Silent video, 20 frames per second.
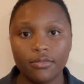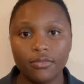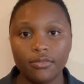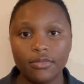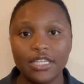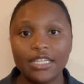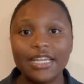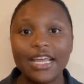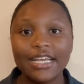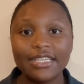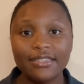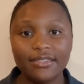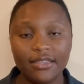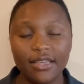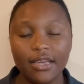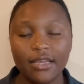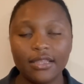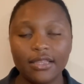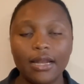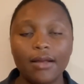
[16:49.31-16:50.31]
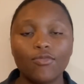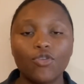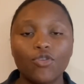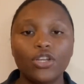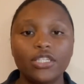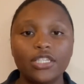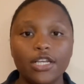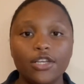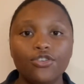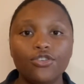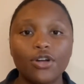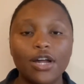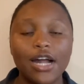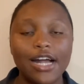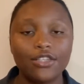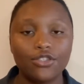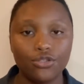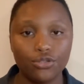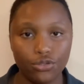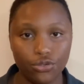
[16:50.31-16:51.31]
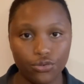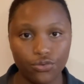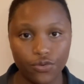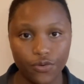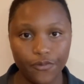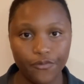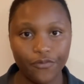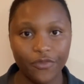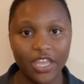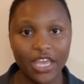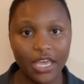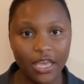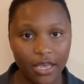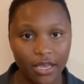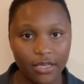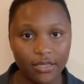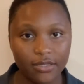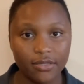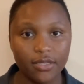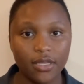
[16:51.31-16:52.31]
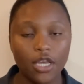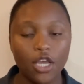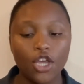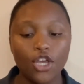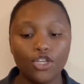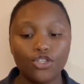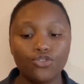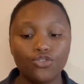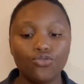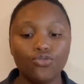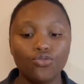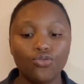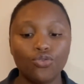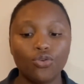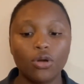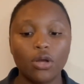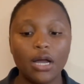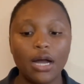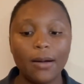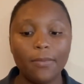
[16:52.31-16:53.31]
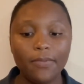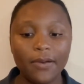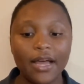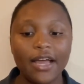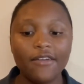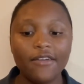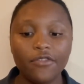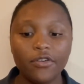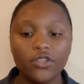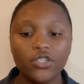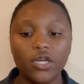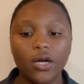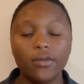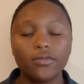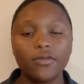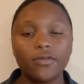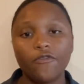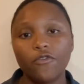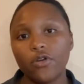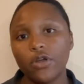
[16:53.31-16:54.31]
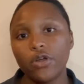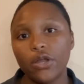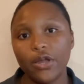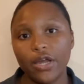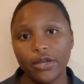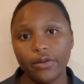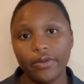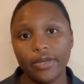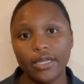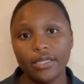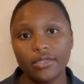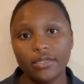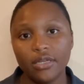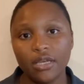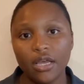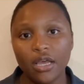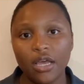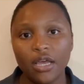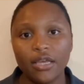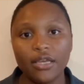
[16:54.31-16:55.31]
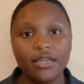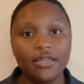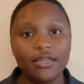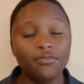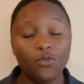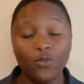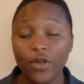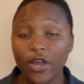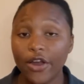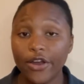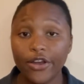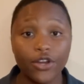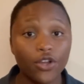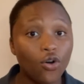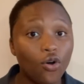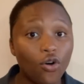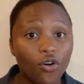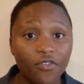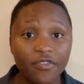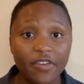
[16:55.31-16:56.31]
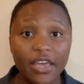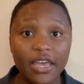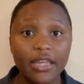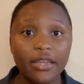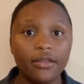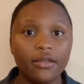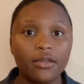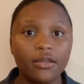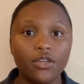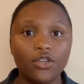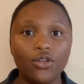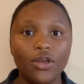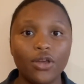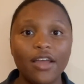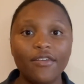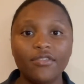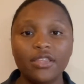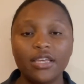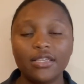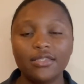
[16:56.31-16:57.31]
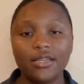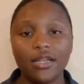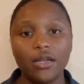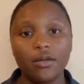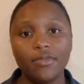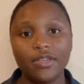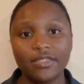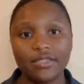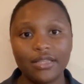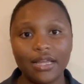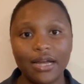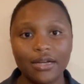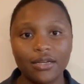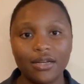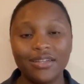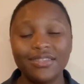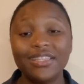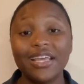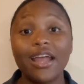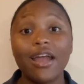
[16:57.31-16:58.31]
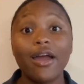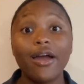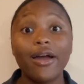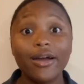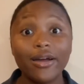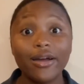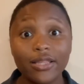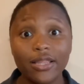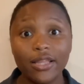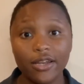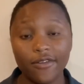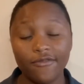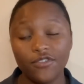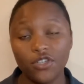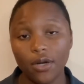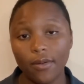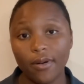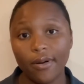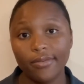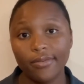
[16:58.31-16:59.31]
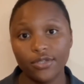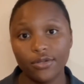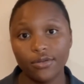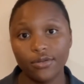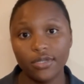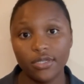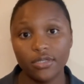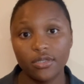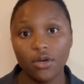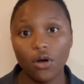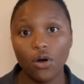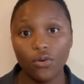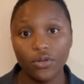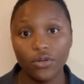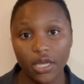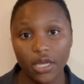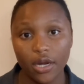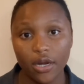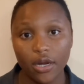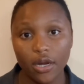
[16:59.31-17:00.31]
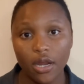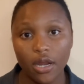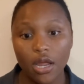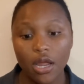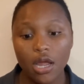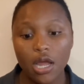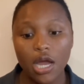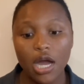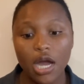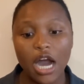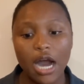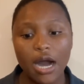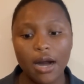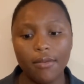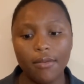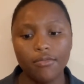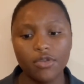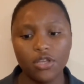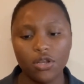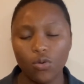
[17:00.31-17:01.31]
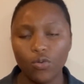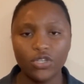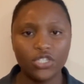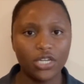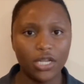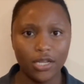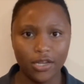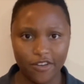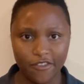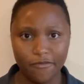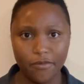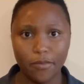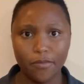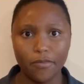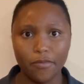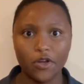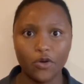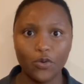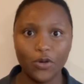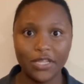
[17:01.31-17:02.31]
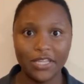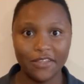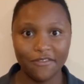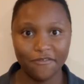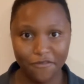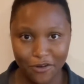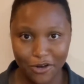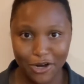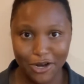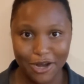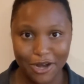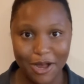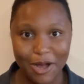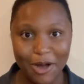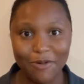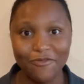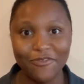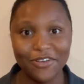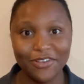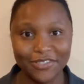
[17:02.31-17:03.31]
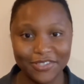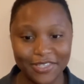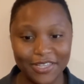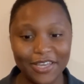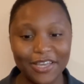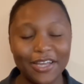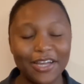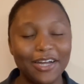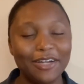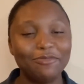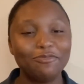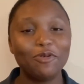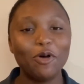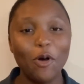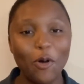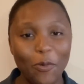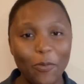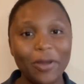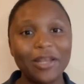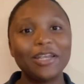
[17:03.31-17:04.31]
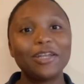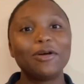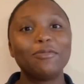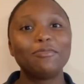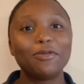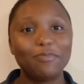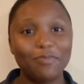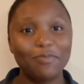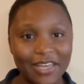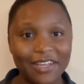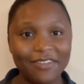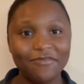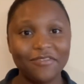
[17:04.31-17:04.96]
the next thing that I'm going to tell you guys to do is to apply for jobs before you graduate. We are in COVID, everything's a little bit stagnant. There are a lot of job opportunities out there, which a lot of people are quitting for, obviously, and opening up the playing